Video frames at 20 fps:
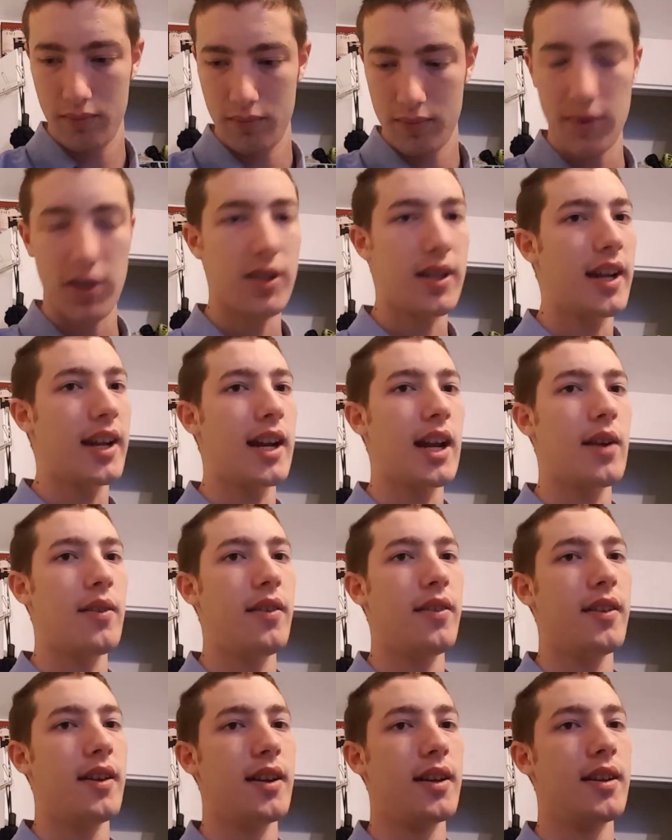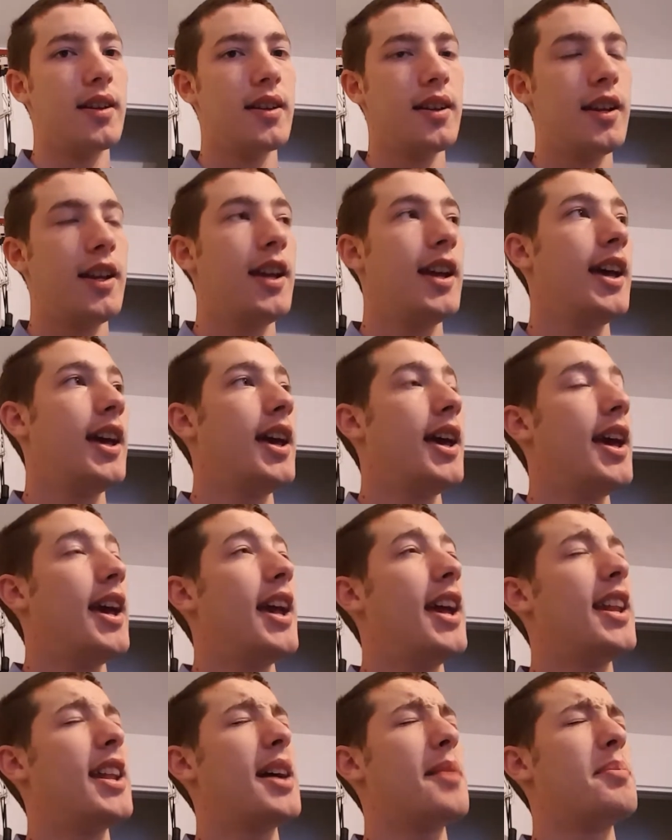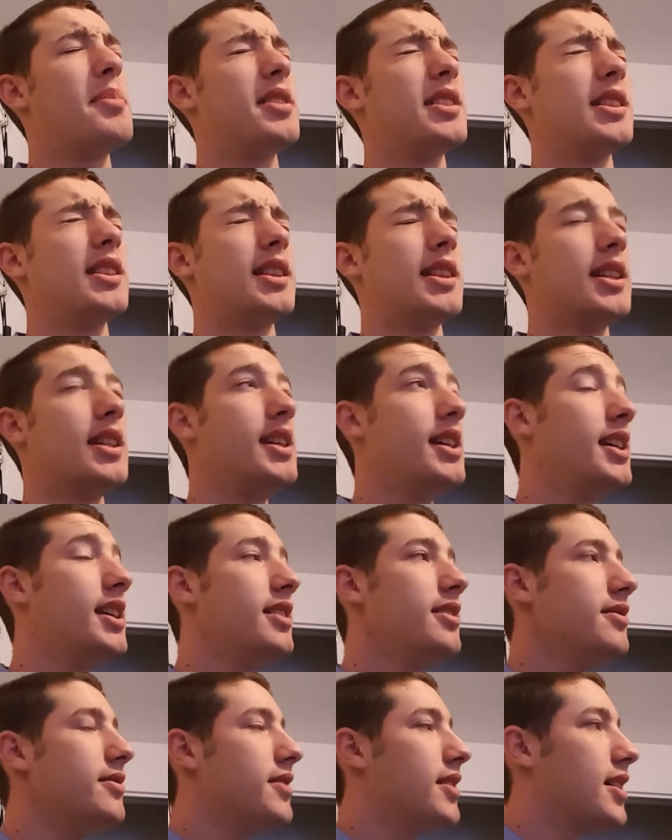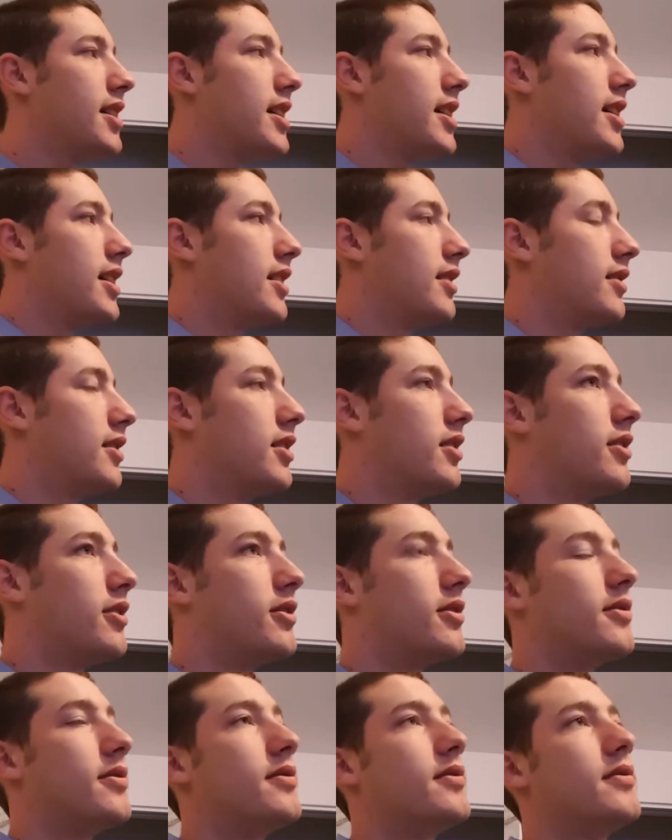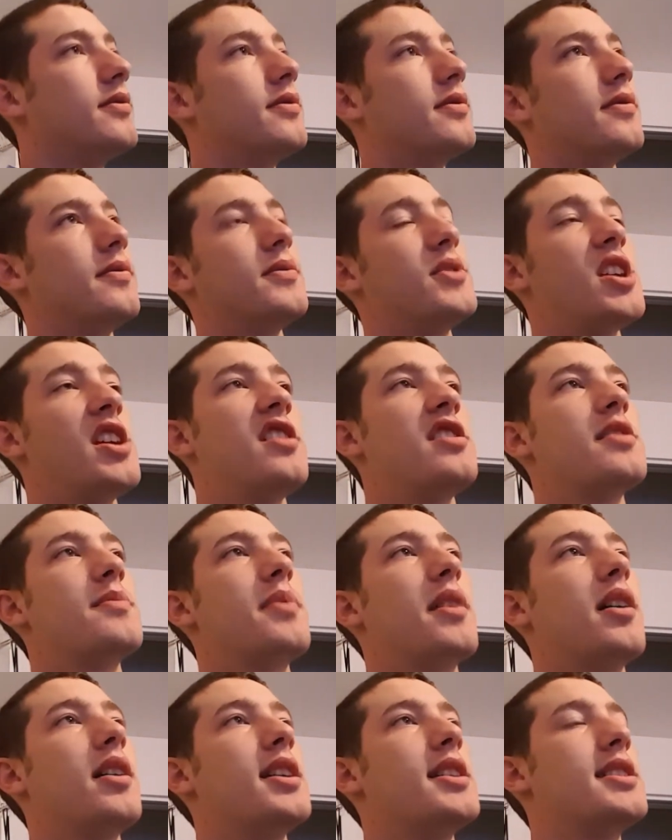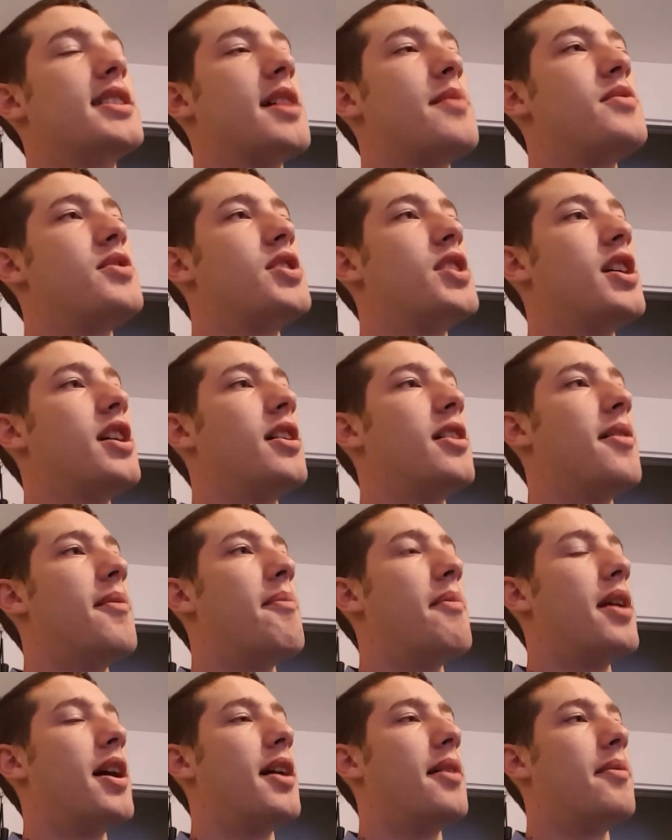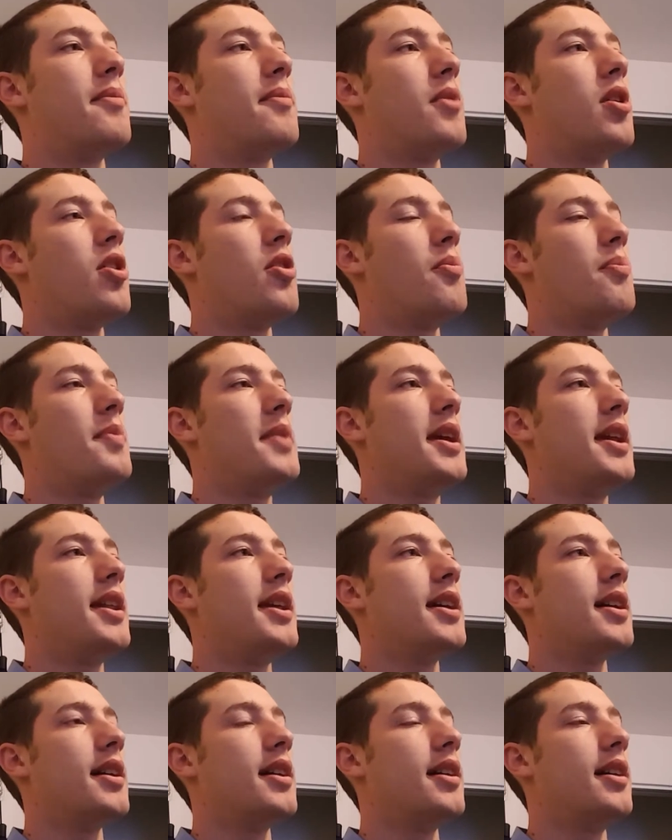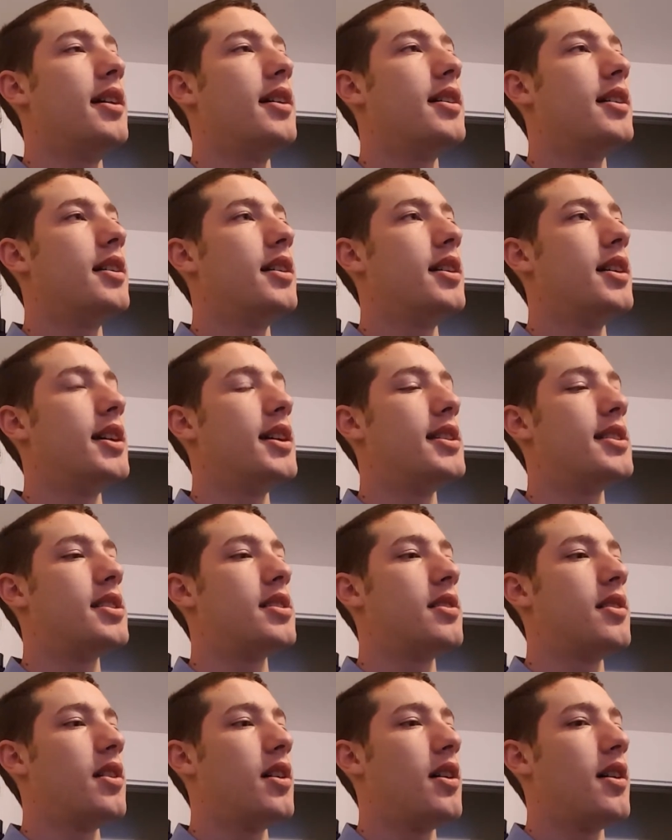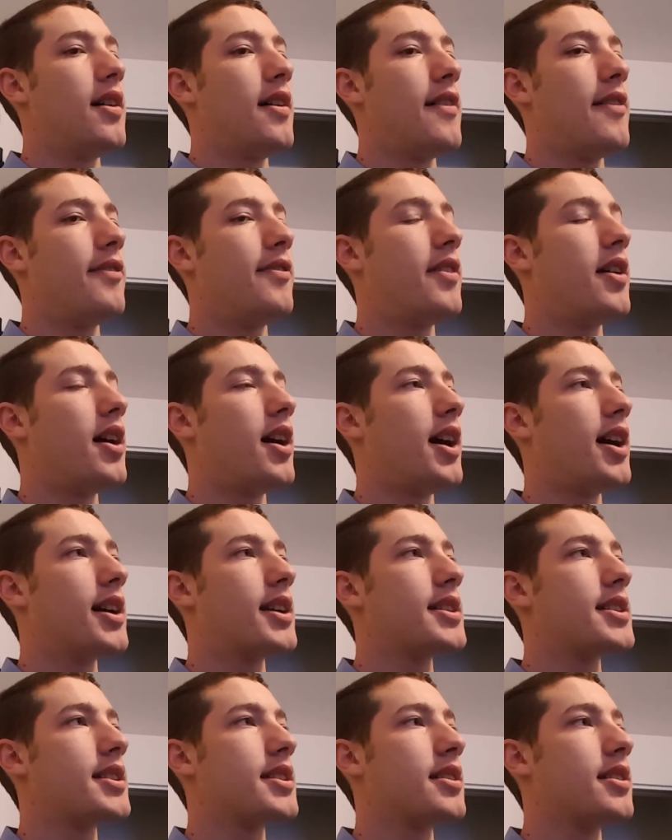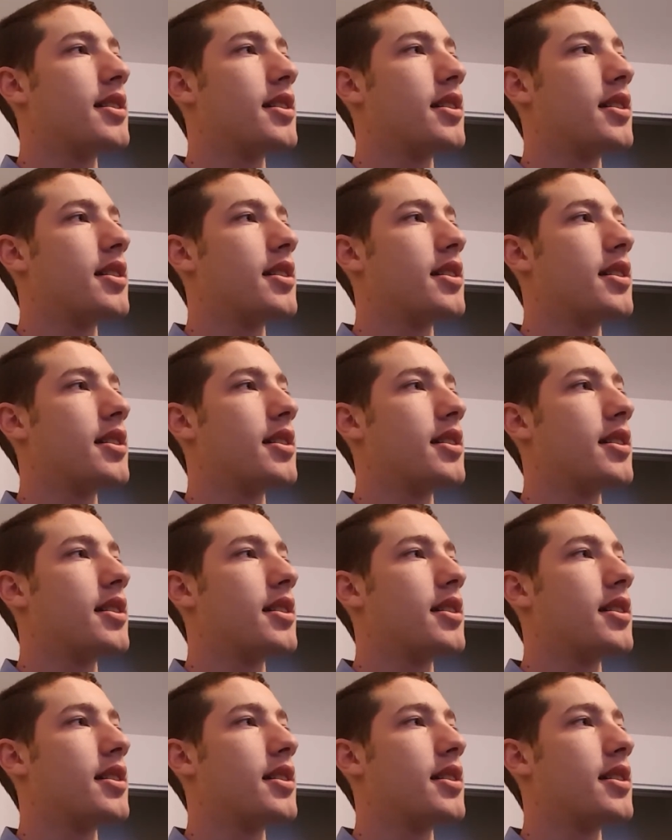They're taking everything. And I believe, well, James Bond is MGM, but home media, it's Fox.